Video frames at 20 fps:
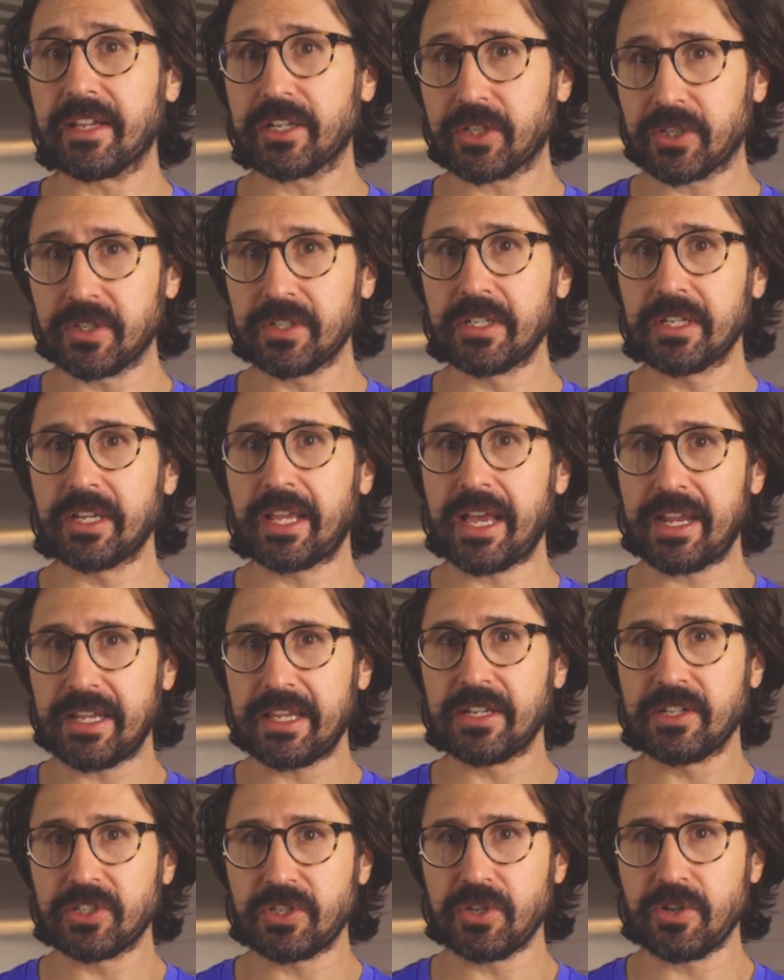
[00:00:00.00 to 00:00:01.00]
It couldn't get
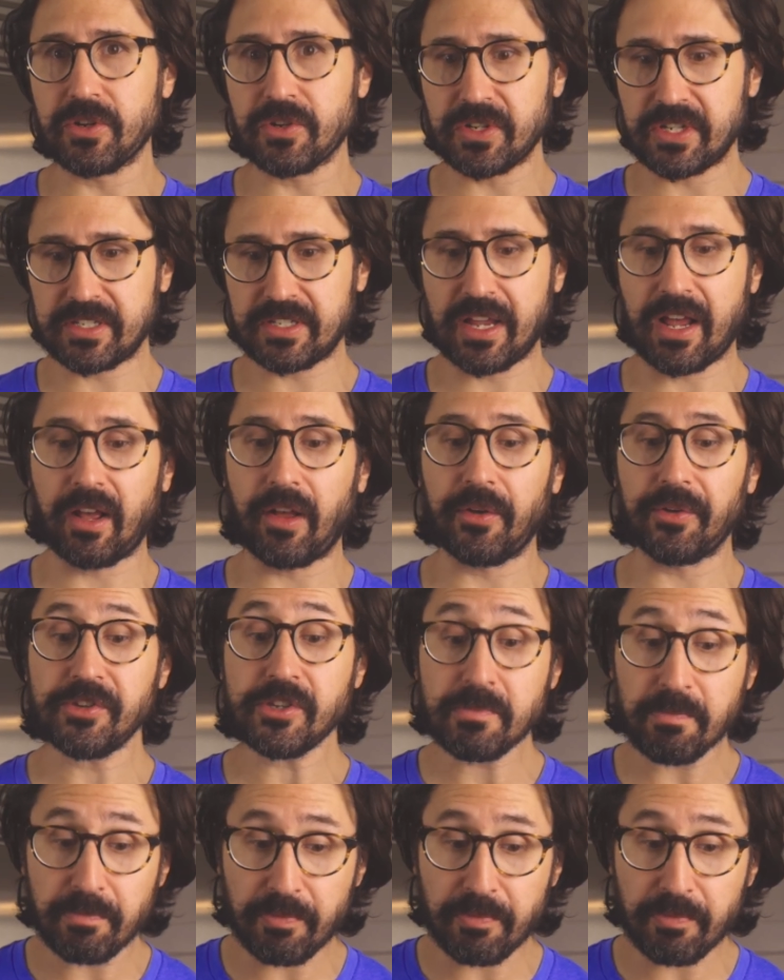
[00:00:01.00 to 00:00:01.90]
into your cells.